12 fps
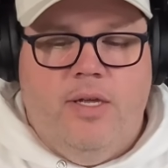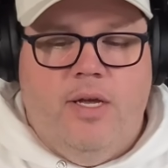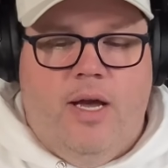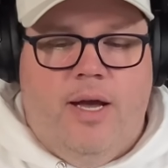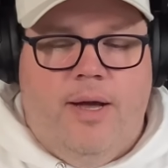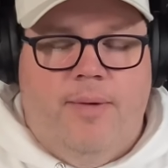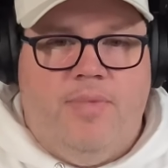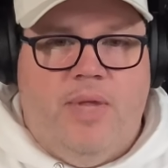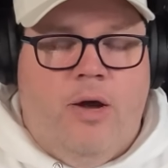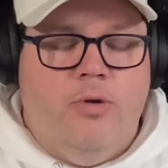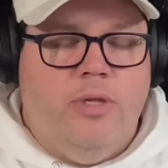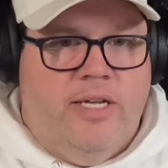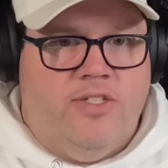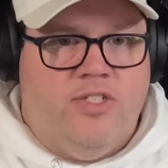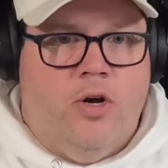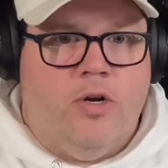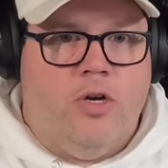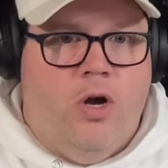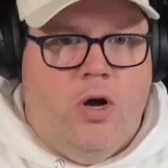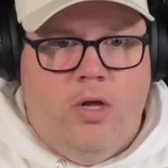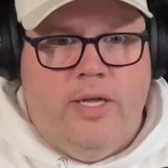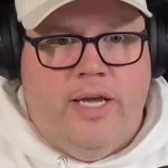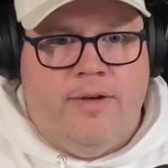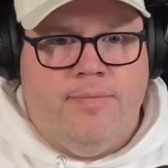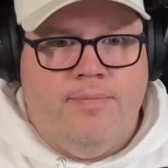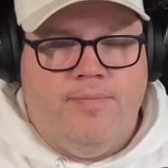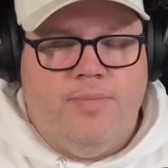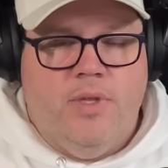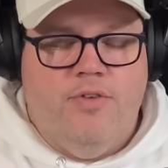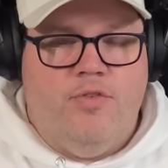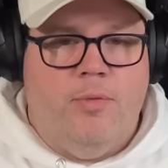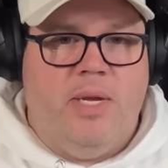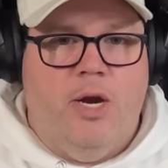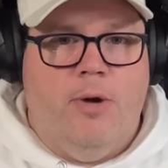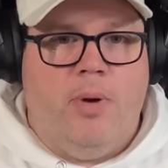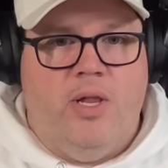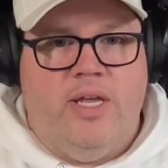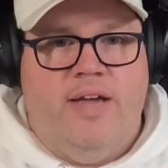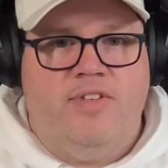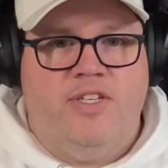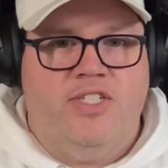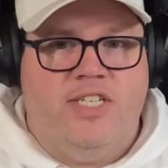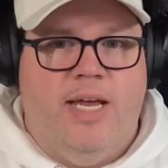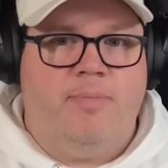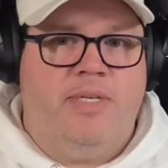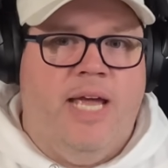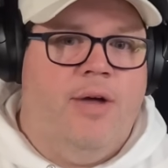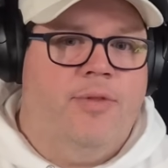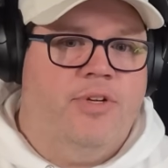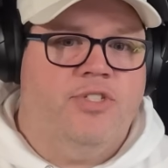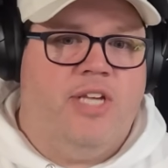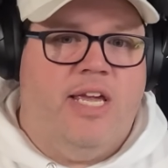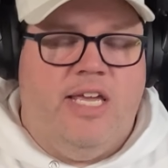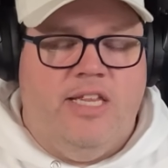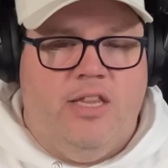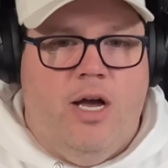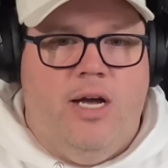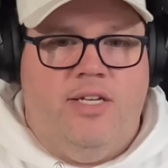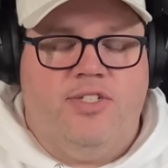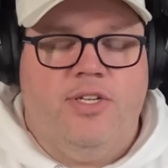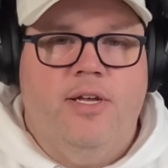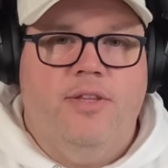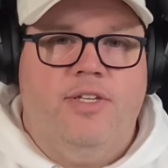outlets are calling for Pierre Poilievre to step down. They're saying he lost.